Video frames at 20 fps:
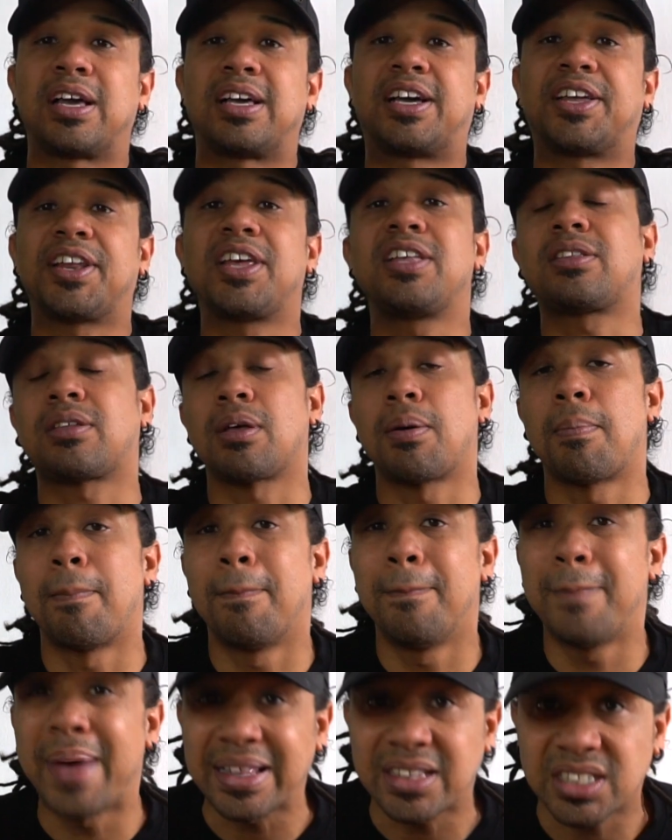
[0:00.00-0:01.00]
great
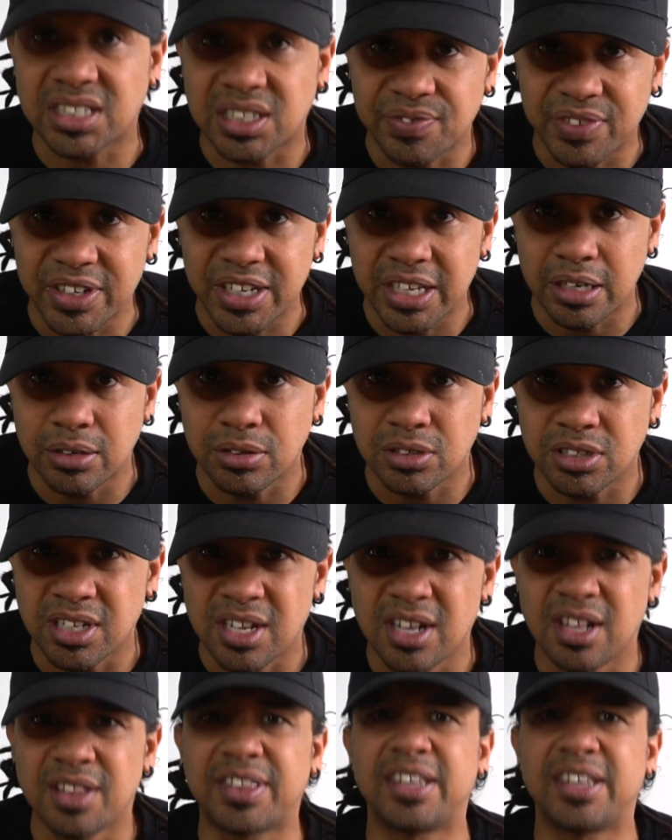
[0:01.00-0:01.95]
maths videos,